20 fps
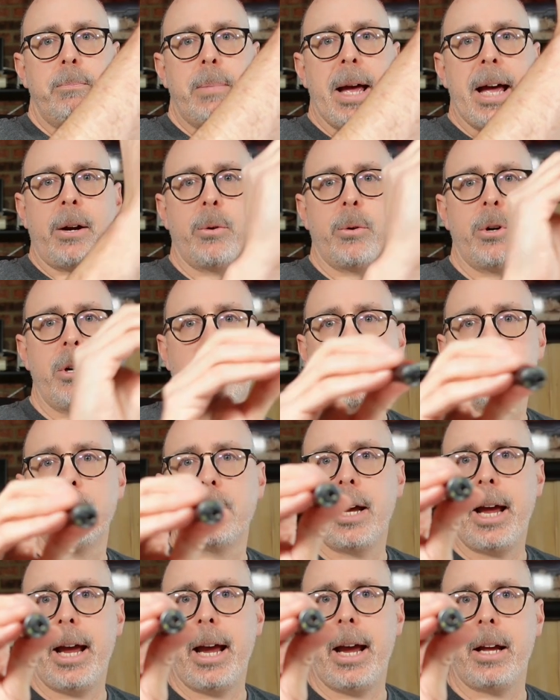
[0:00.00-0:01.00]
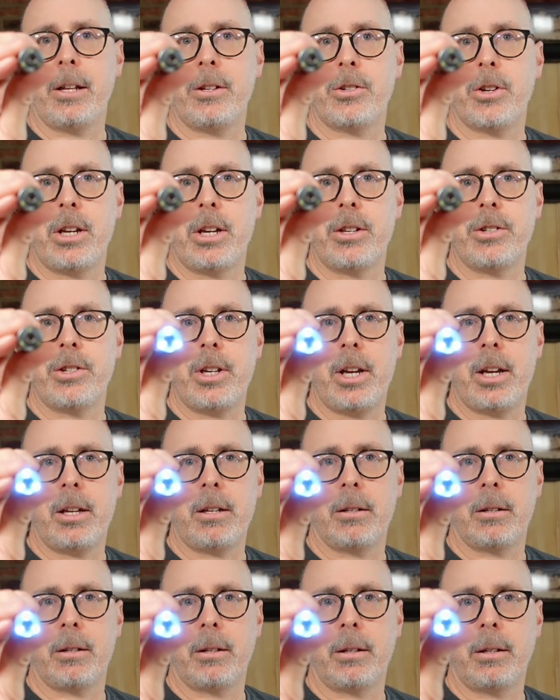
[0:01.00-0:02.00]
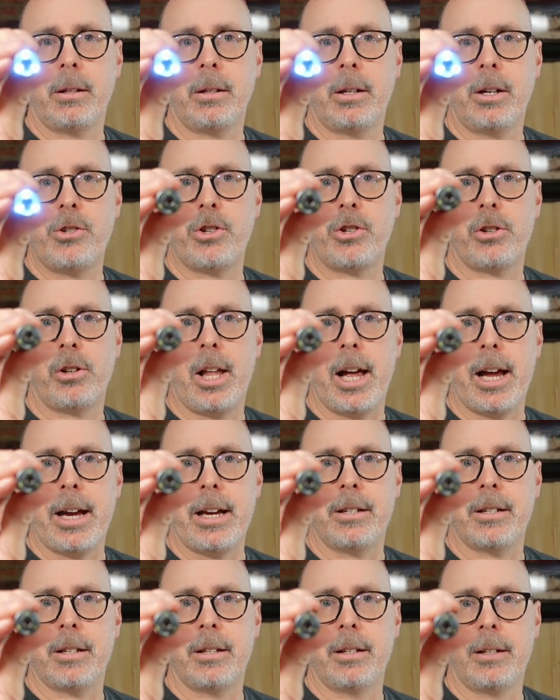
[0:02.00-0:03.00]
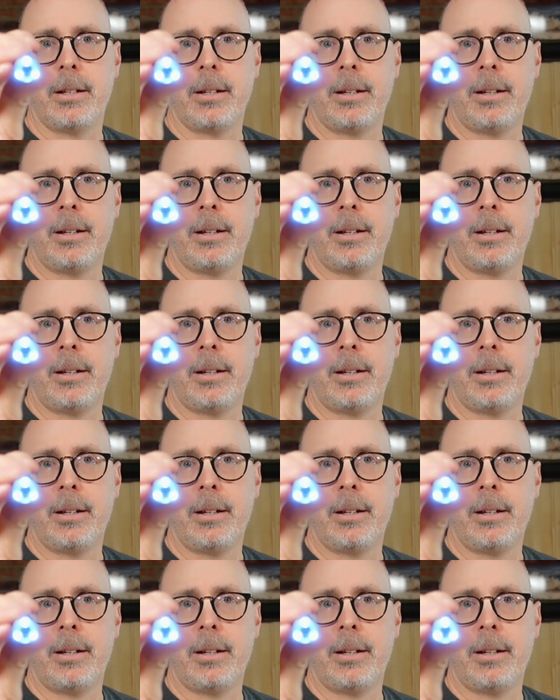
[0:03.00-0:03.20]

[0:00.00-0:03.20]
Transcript: backward, and so you can see it. There's your light.